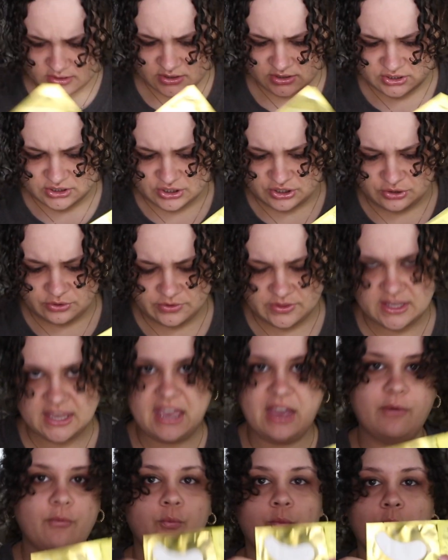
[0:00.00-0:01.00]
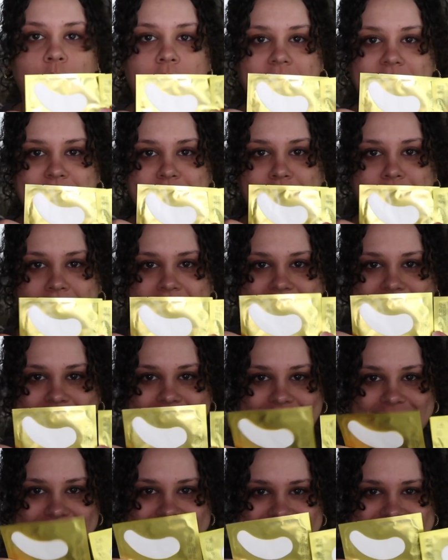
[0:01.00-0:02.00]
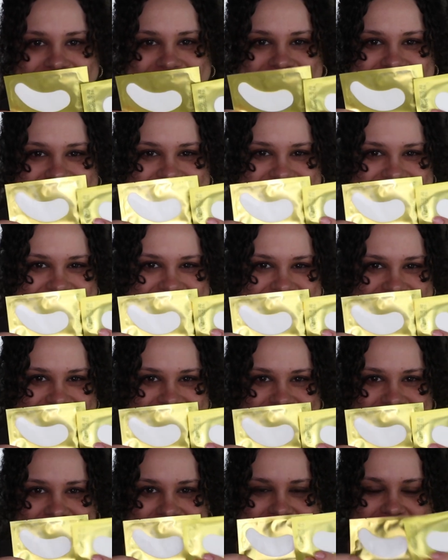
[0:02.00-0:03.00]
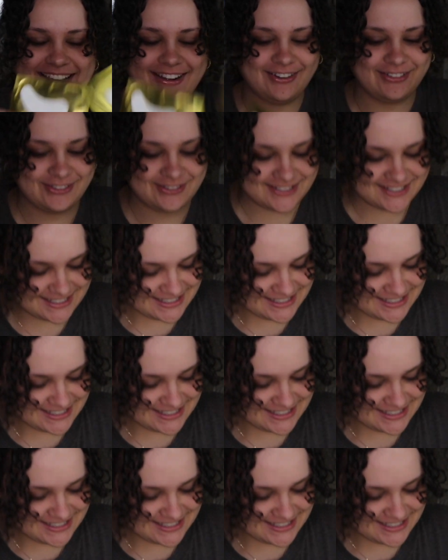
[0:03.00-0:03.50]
So you only get one pair. Wait, are those the